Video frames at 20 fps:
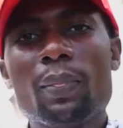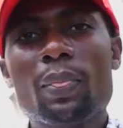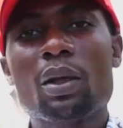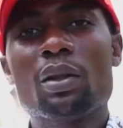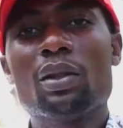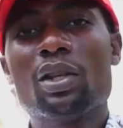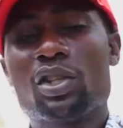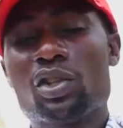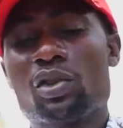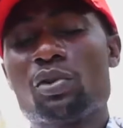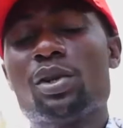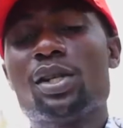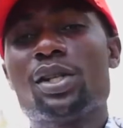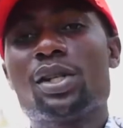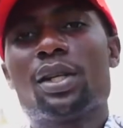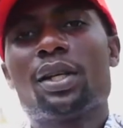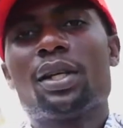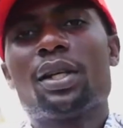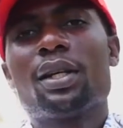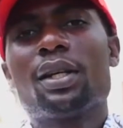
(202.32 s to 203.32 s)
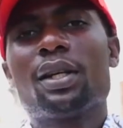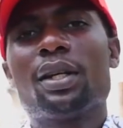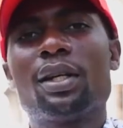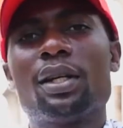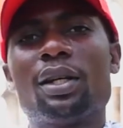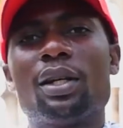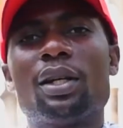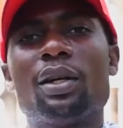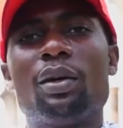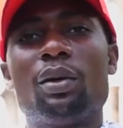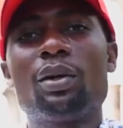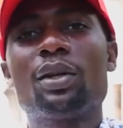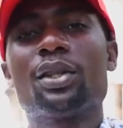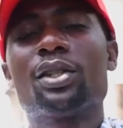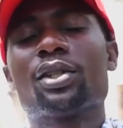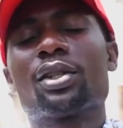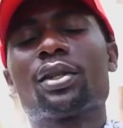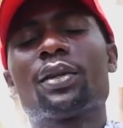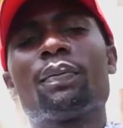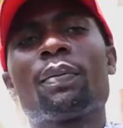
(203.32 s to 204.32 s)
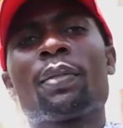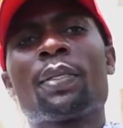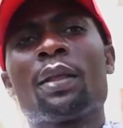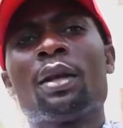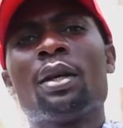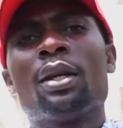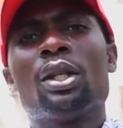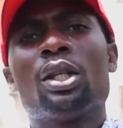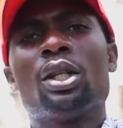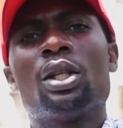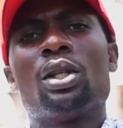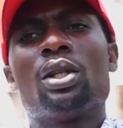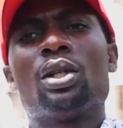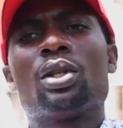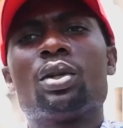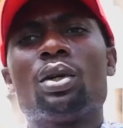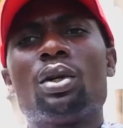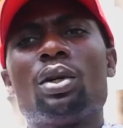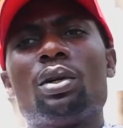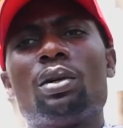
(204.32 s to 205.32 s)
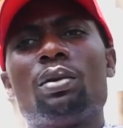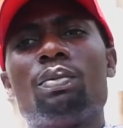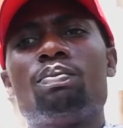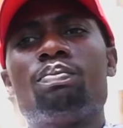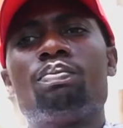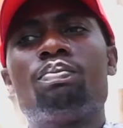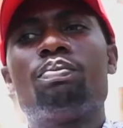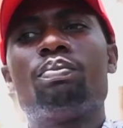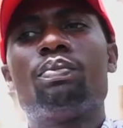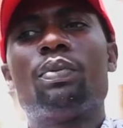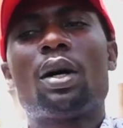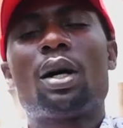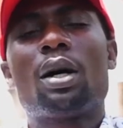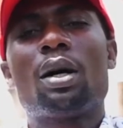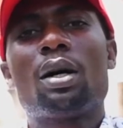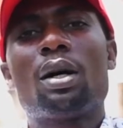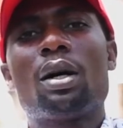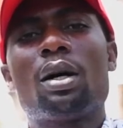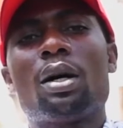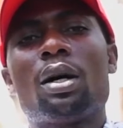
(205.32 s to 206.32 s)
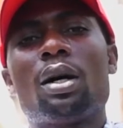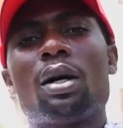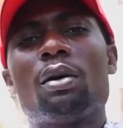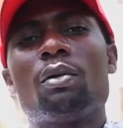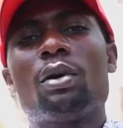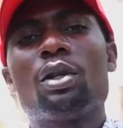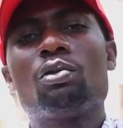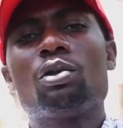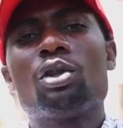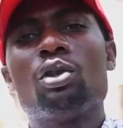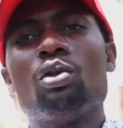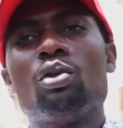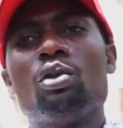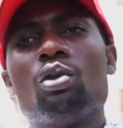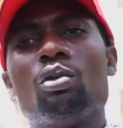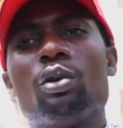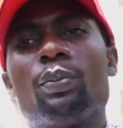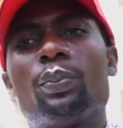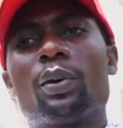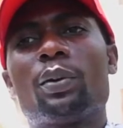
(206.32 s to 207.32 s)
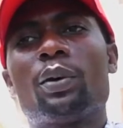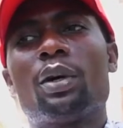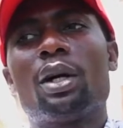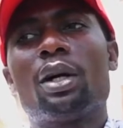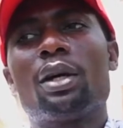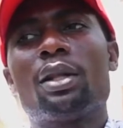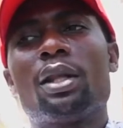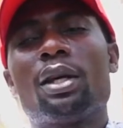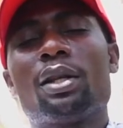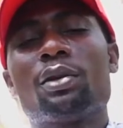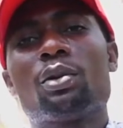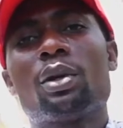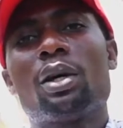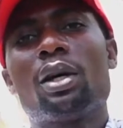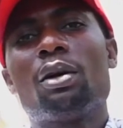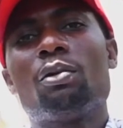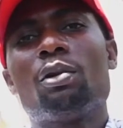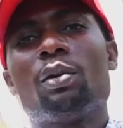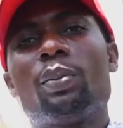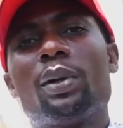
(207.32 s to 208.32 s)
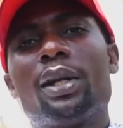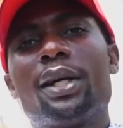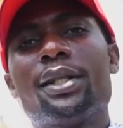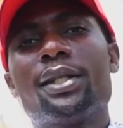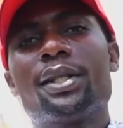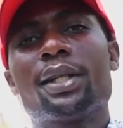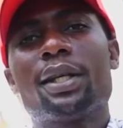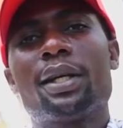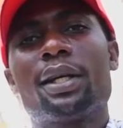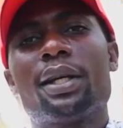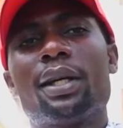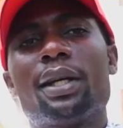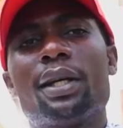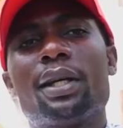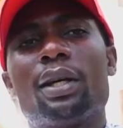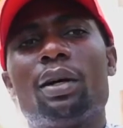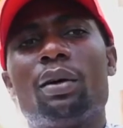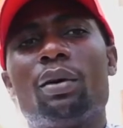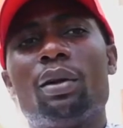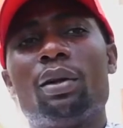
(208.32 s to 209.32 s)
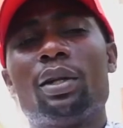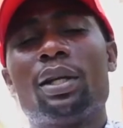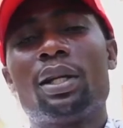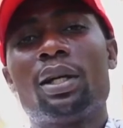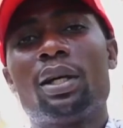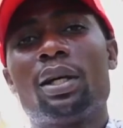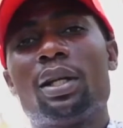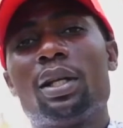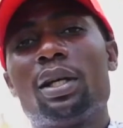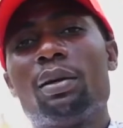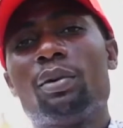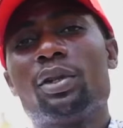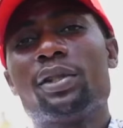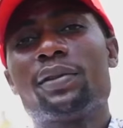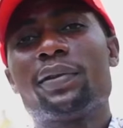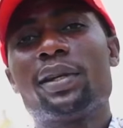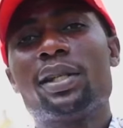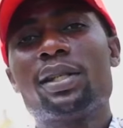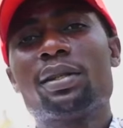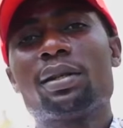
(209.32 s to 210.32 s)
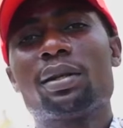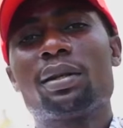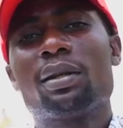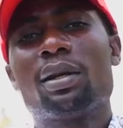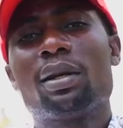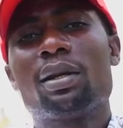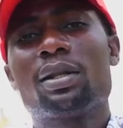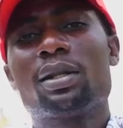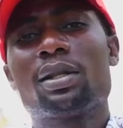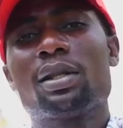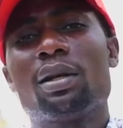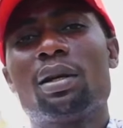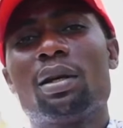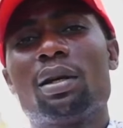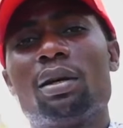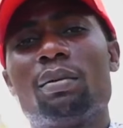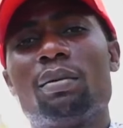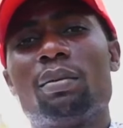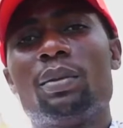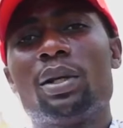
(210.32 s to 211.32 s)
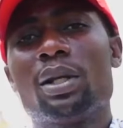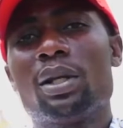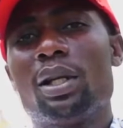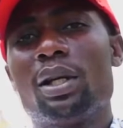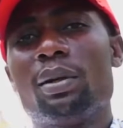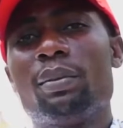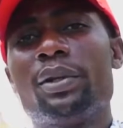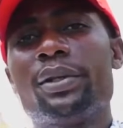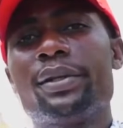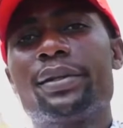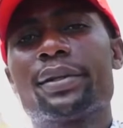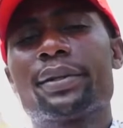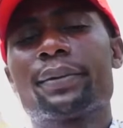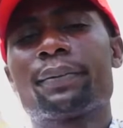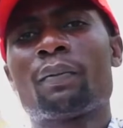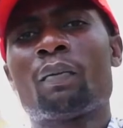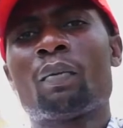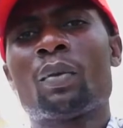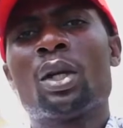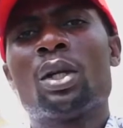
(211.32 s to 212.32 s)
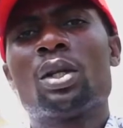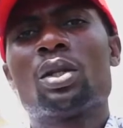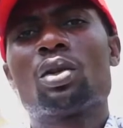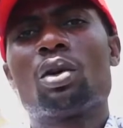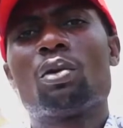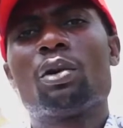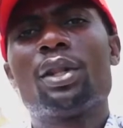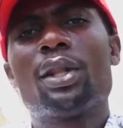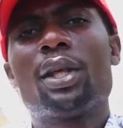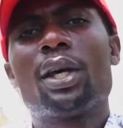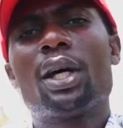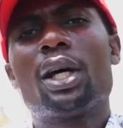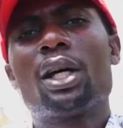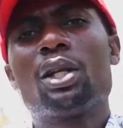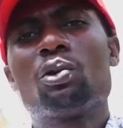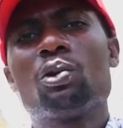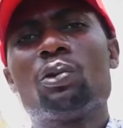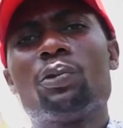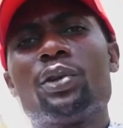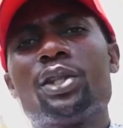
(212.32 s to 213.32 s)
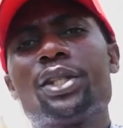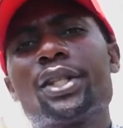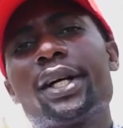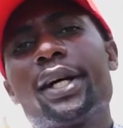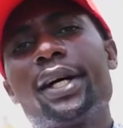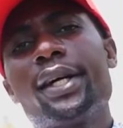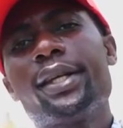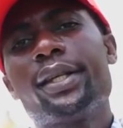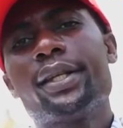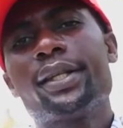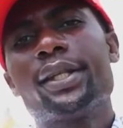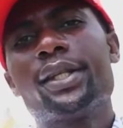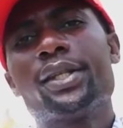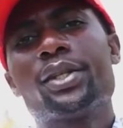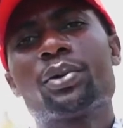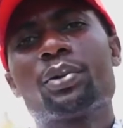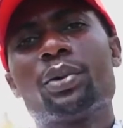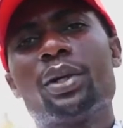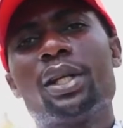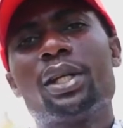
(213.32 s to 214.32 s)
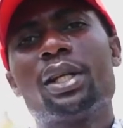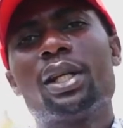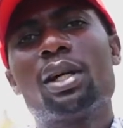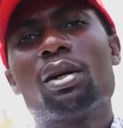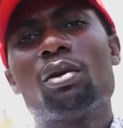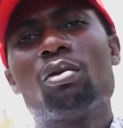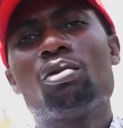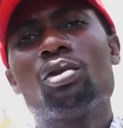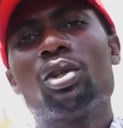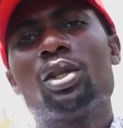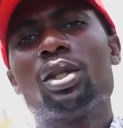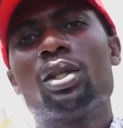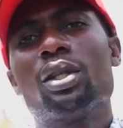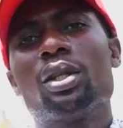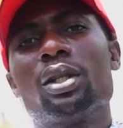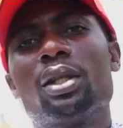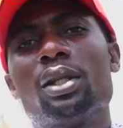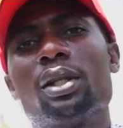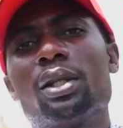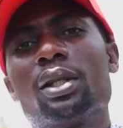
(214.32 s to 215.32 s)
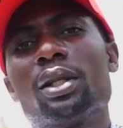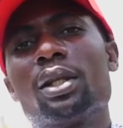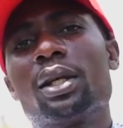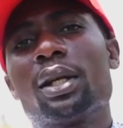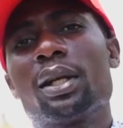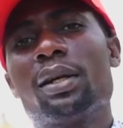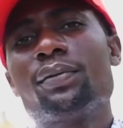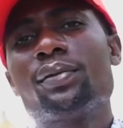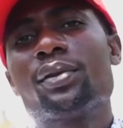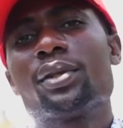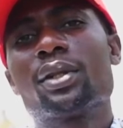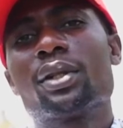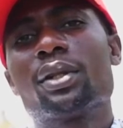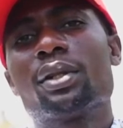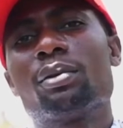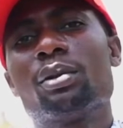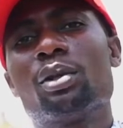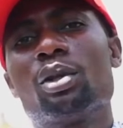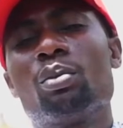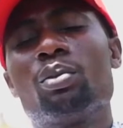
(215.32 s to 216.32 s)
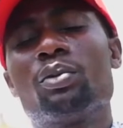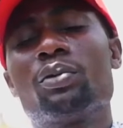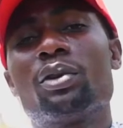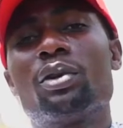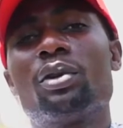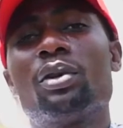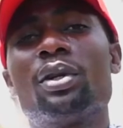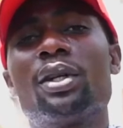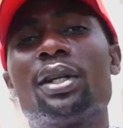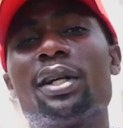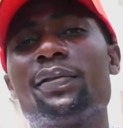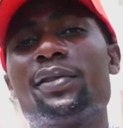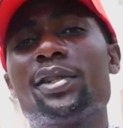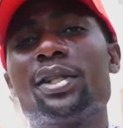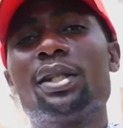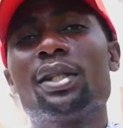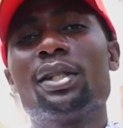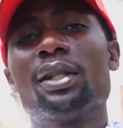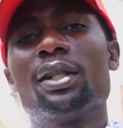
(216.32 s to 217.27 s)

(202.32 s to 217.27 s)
the sweet orange. So what we do, that's why we plant all lemons first. That is the big lemons. So when they are 2 feet high is when now we graft. We opt for grafting.